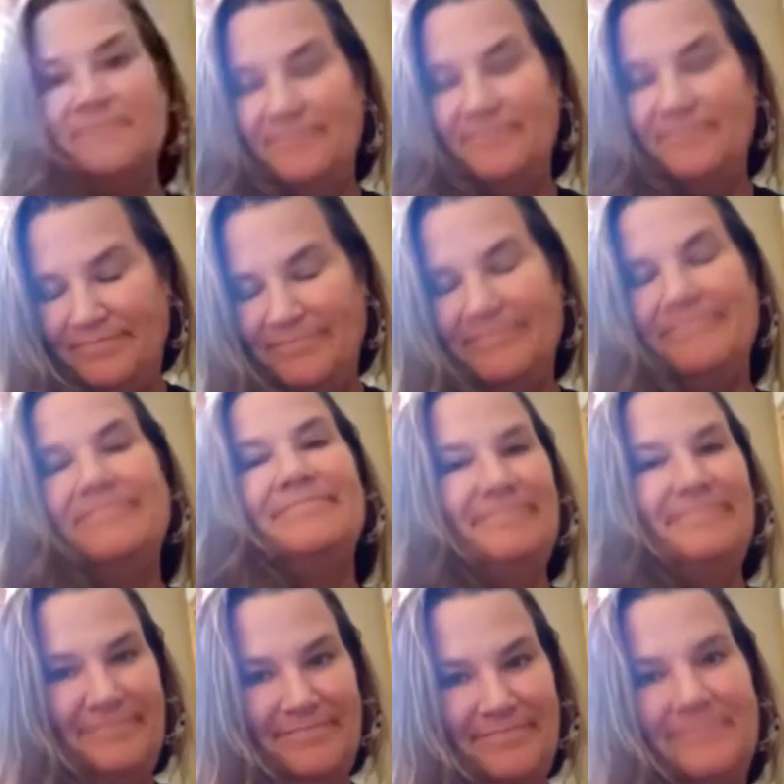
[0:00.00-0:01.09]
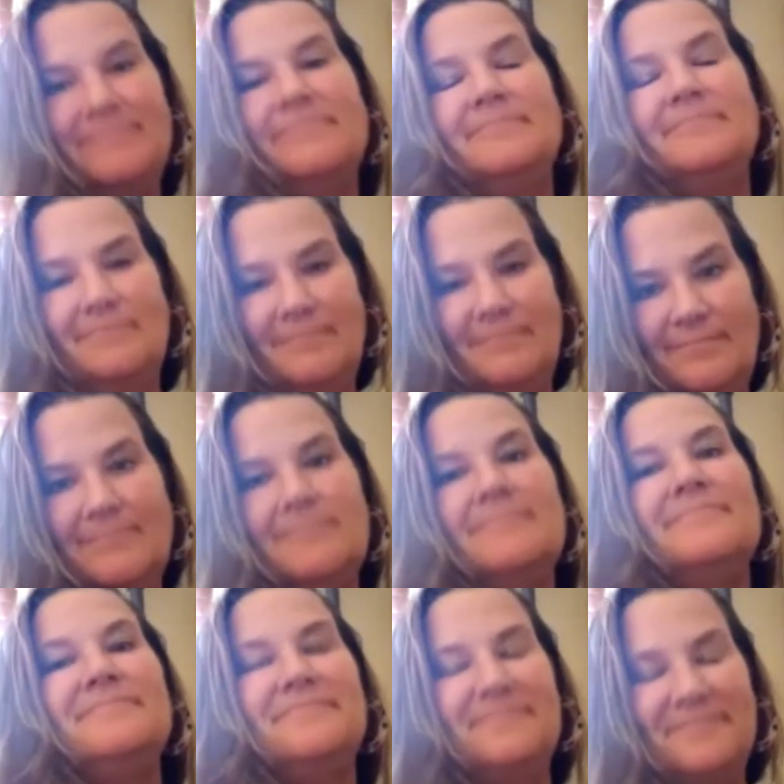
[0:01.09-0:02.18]
Every day. There's always
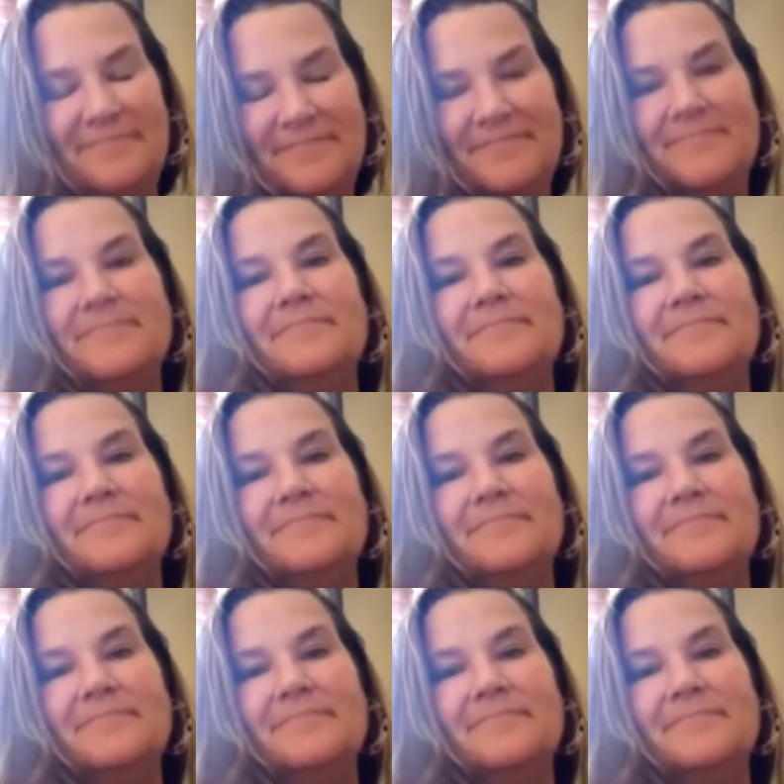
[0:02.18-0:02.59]
more to